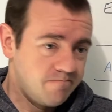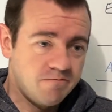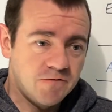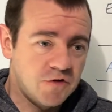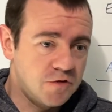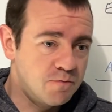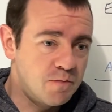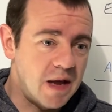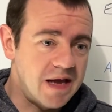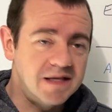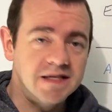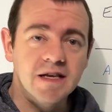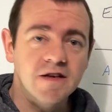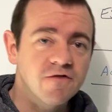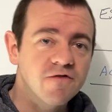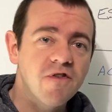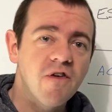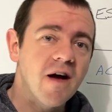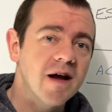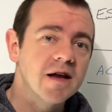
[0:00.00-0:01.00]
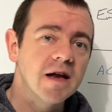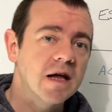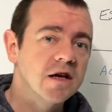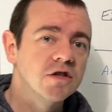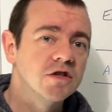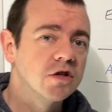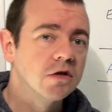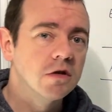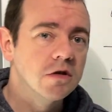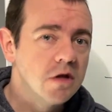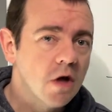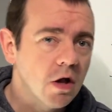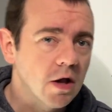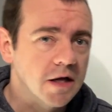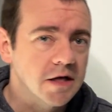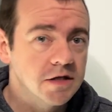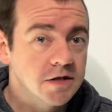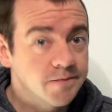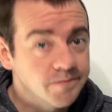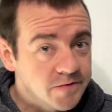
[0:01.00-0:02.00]
just basic financial
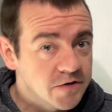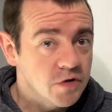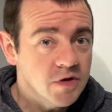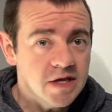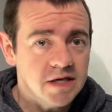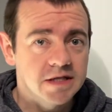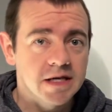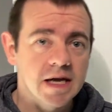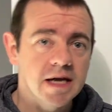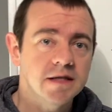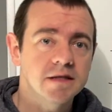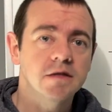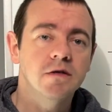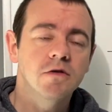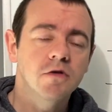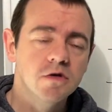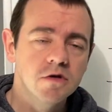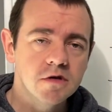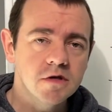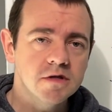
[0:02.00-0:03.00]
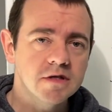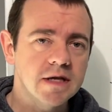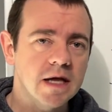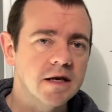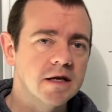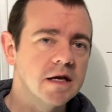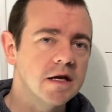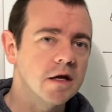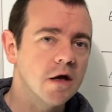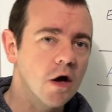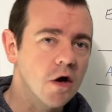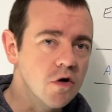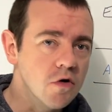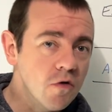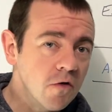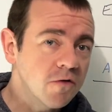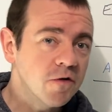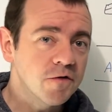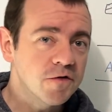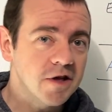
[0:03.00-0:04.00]
knowledge. So in this case, understanding
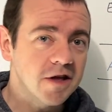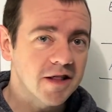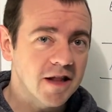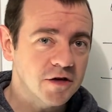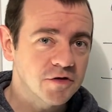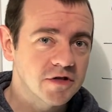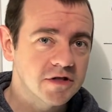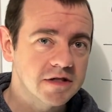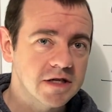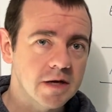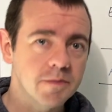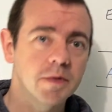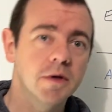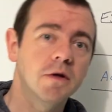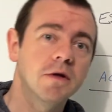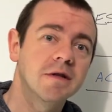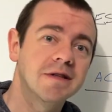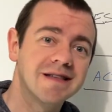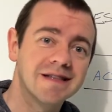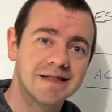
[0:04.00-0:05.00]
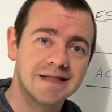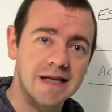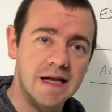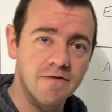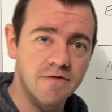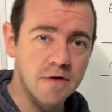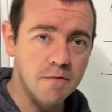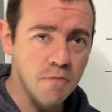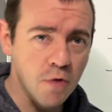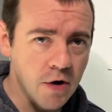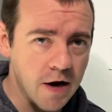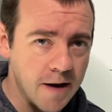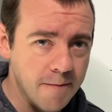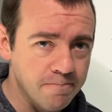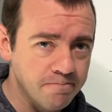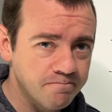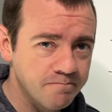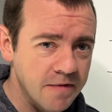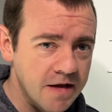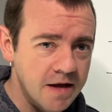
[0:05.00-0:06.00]
enough of the electricity bill to save you money.
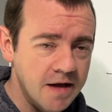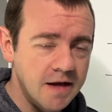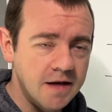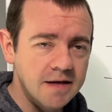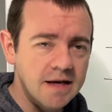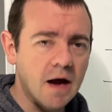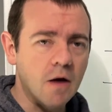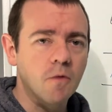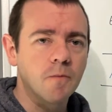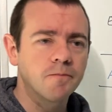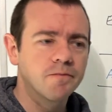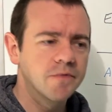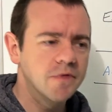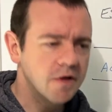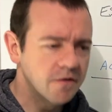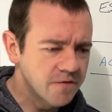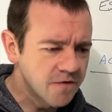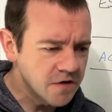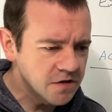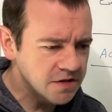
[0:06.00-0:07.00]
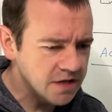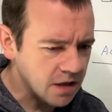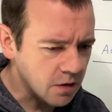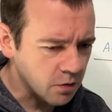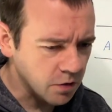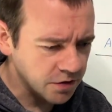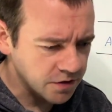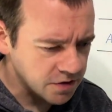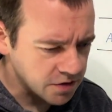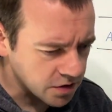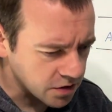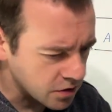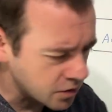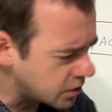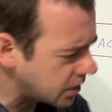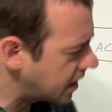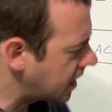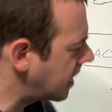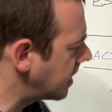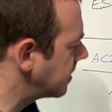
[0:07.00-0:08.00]
Now, the first thing I want to
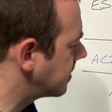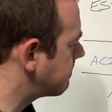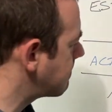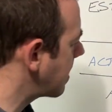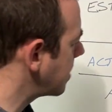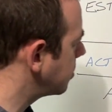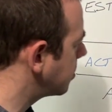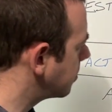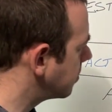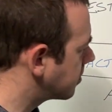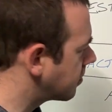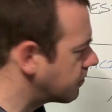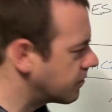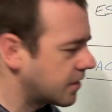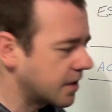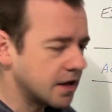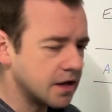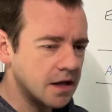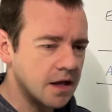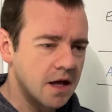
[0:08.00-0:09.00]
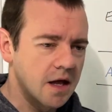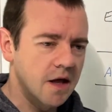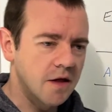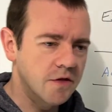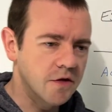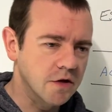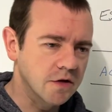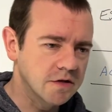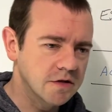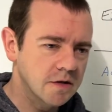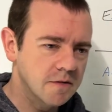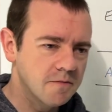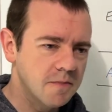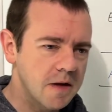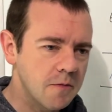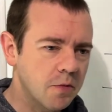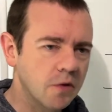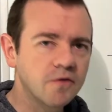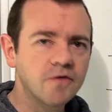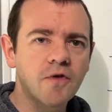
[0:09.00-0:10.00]
do is mention something that
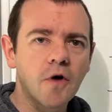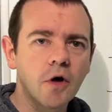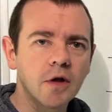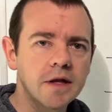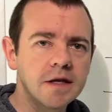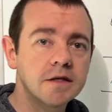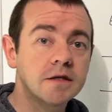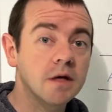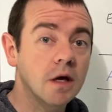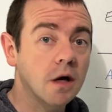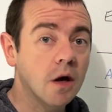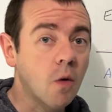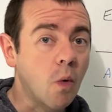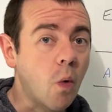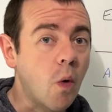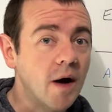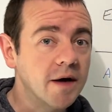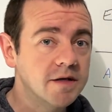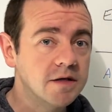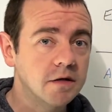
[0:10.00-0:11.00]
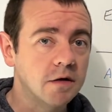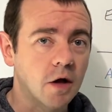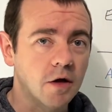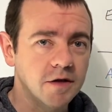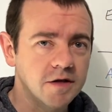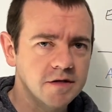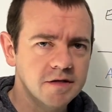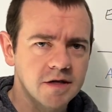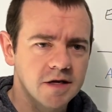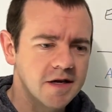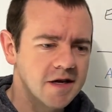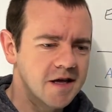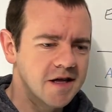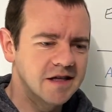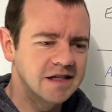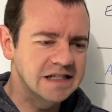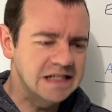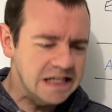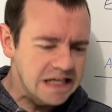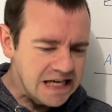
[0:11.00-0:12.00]
people fall into quite a lot.
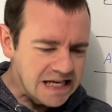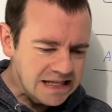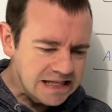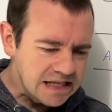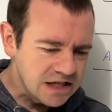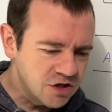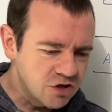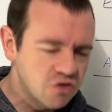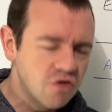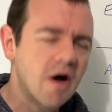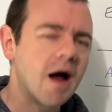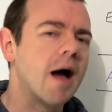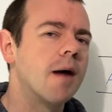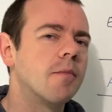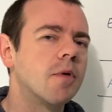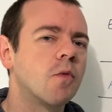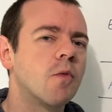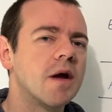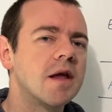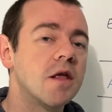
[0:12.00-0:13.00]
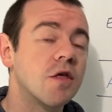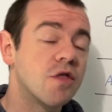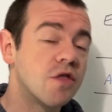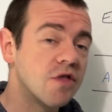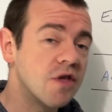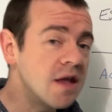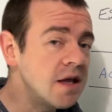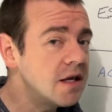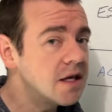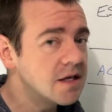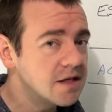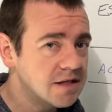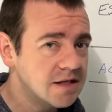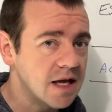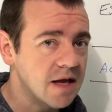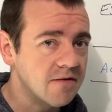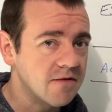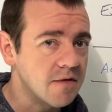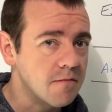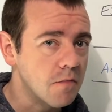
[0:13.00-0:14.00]
There's an easy trap where you think you're
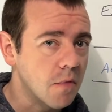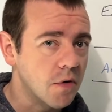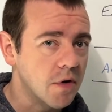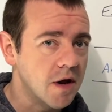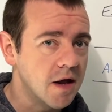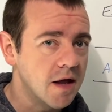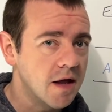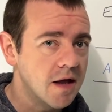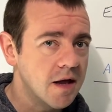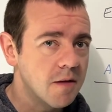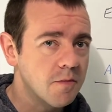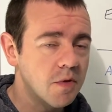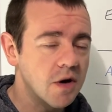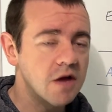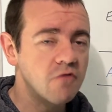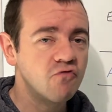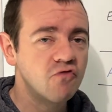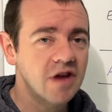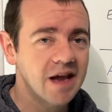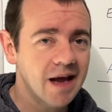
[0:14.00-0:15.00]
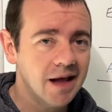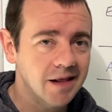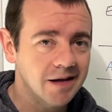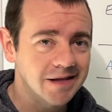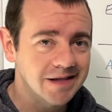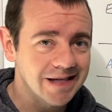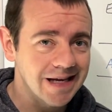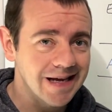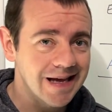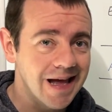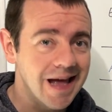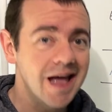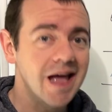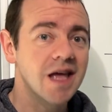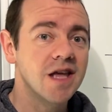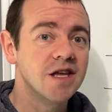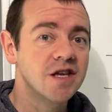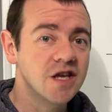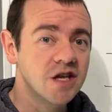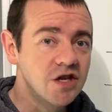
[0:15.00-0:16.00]
saving money, but in reality,
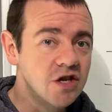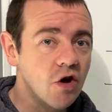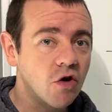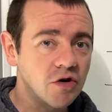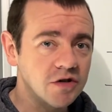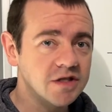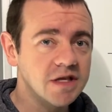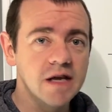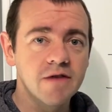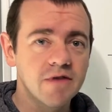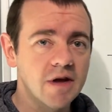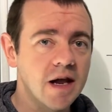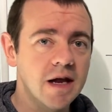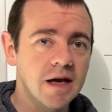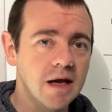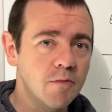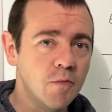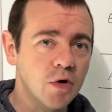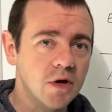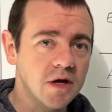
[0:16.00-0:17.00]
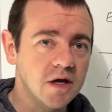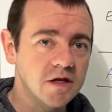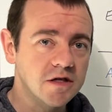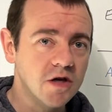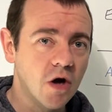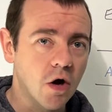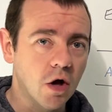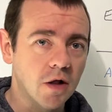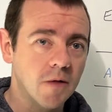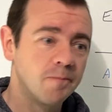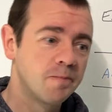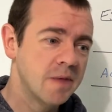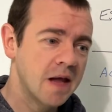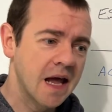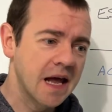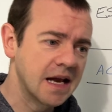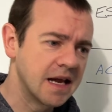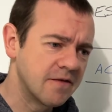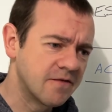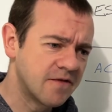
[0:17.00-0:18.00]
you're not saving any money at all.
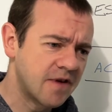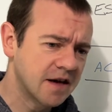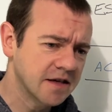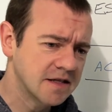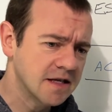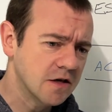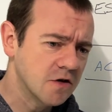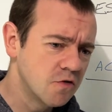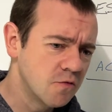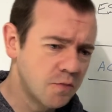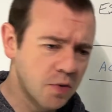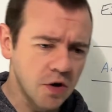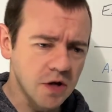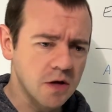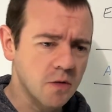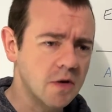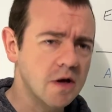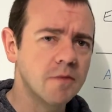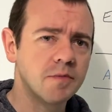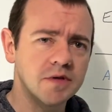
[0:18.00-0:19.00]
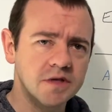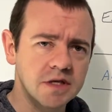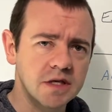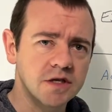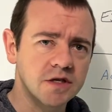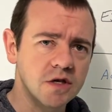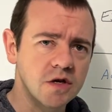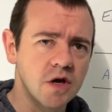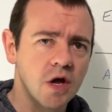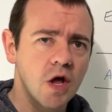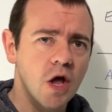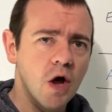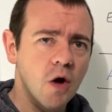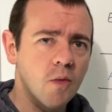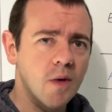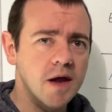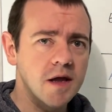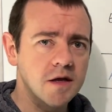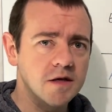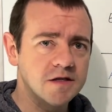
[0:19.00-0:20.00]
And in fact, it could put you in a position
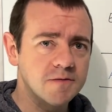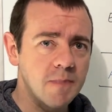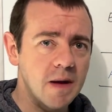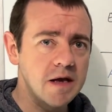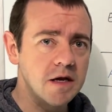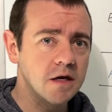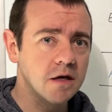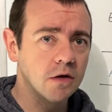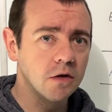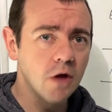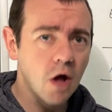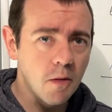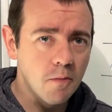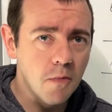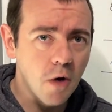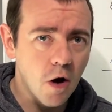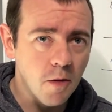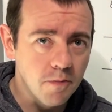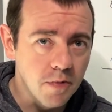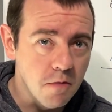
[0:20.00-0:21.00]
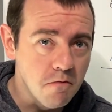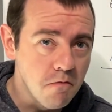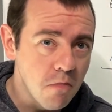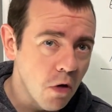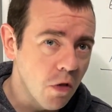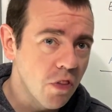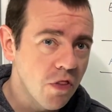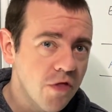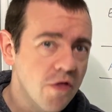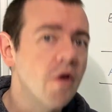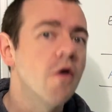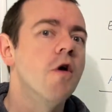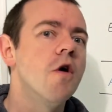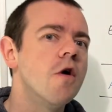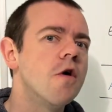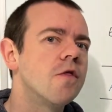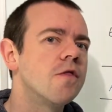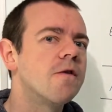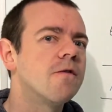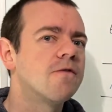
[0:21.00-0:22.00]
where you're spending a lot more per month
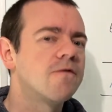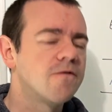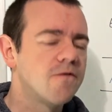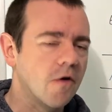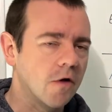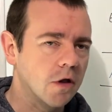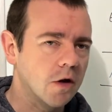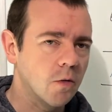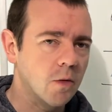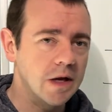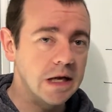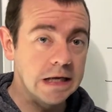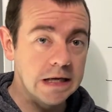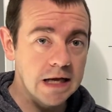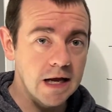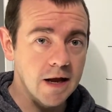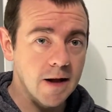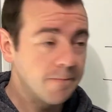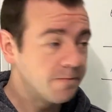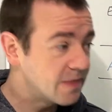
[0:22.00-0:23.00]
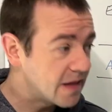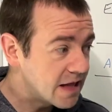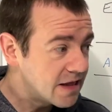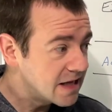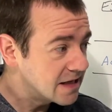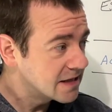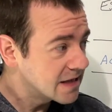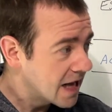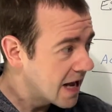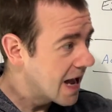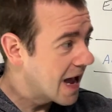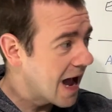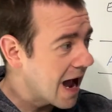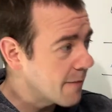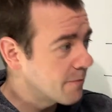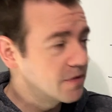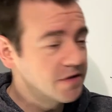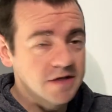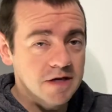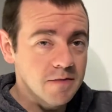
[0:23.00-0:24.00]
the following year. This
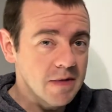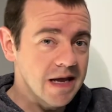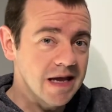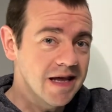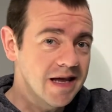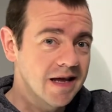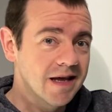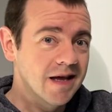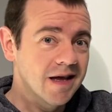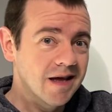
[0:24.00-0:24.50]
happened to me